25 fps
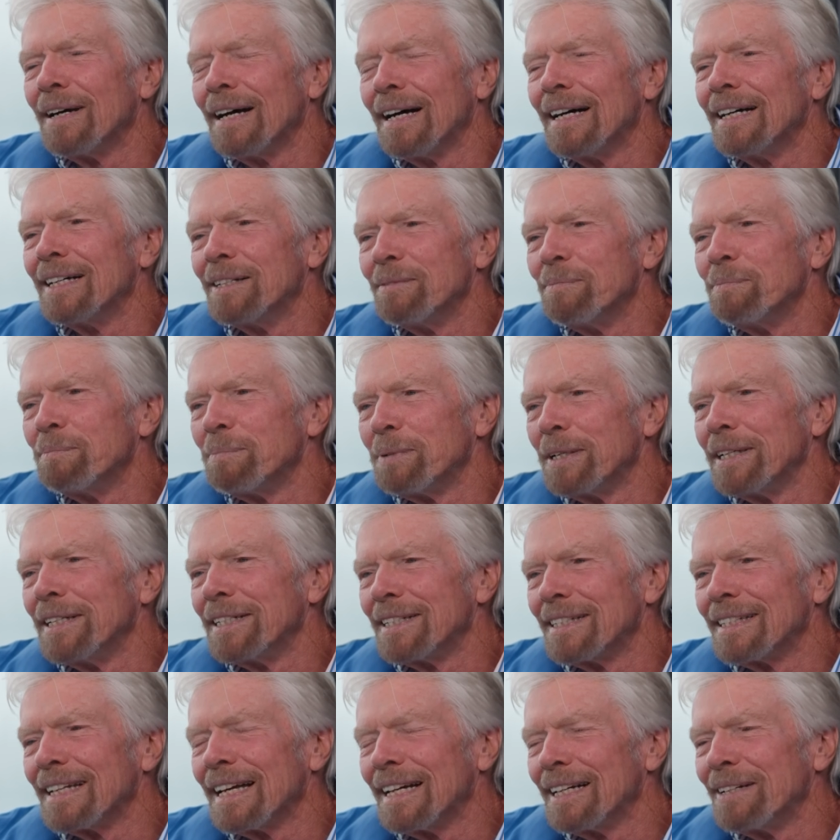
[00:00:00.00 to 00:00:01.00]
um,
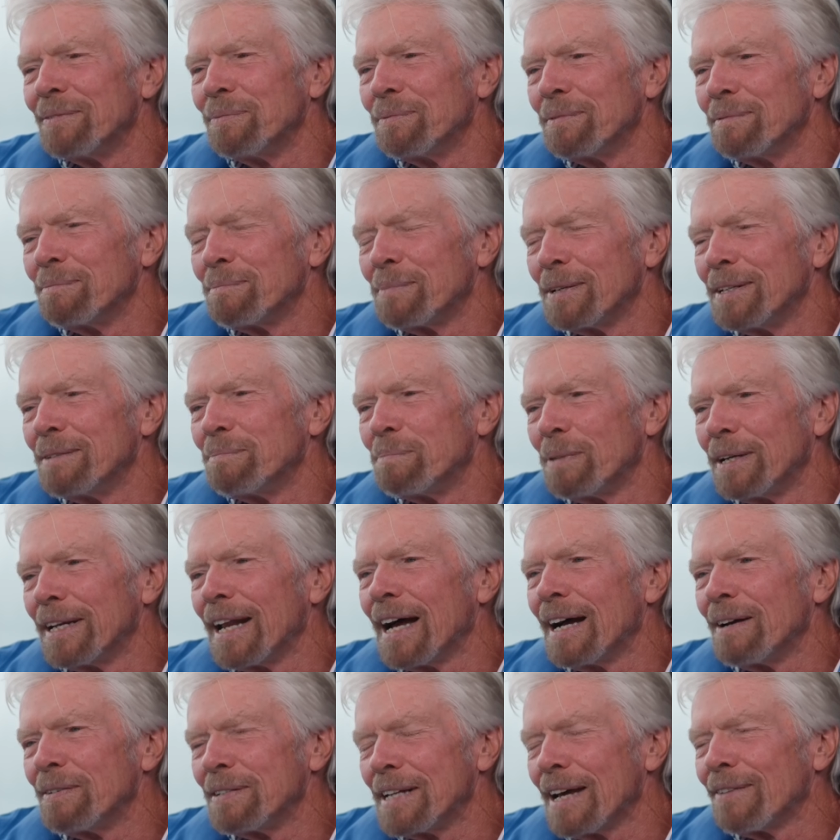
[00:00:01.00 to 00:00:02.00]
but um, but but
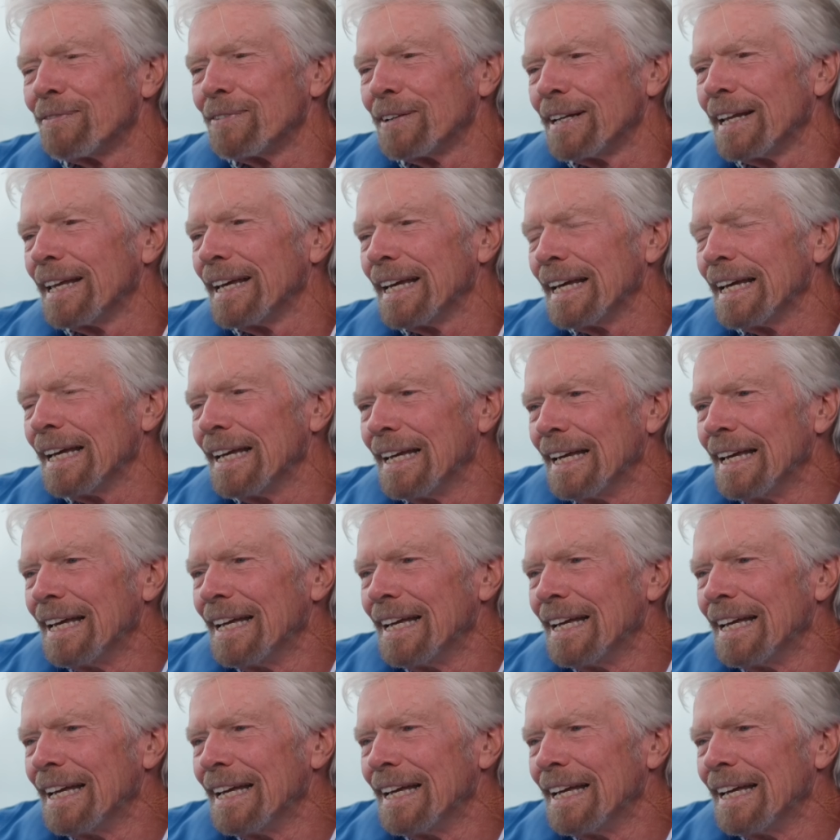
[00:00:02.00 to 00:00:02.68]
I definitely